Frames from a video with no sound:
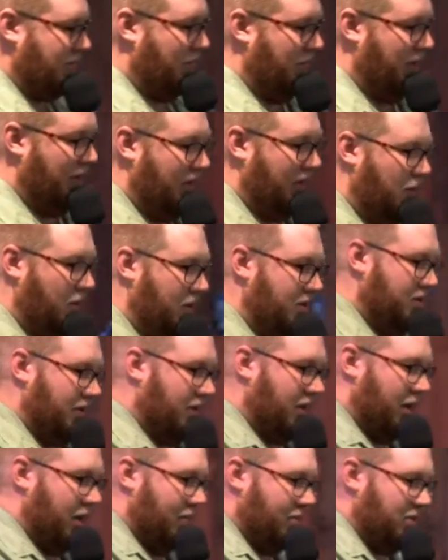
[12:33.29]
doesn't mean that we
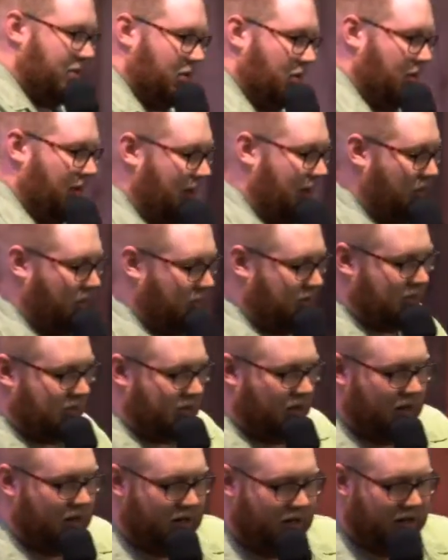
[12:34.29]
succumb to it and we
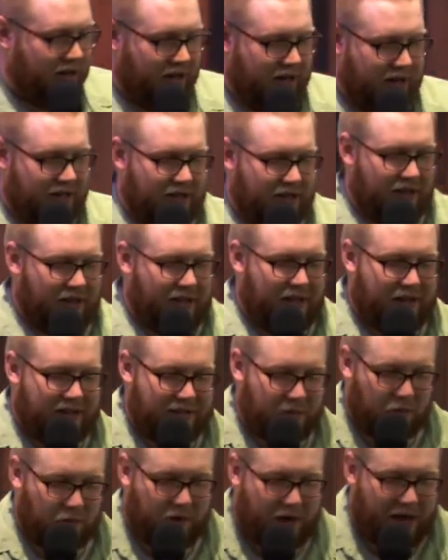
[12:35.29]
start to let
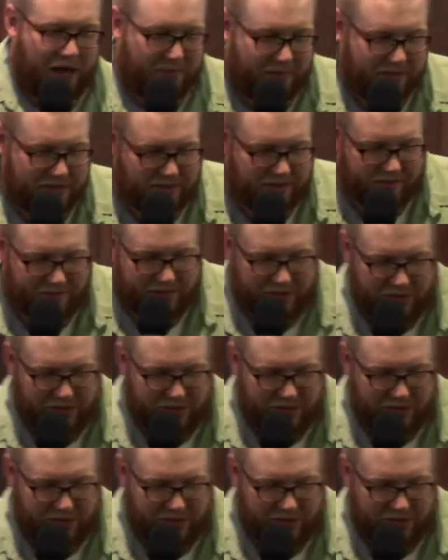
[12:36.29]
it rob us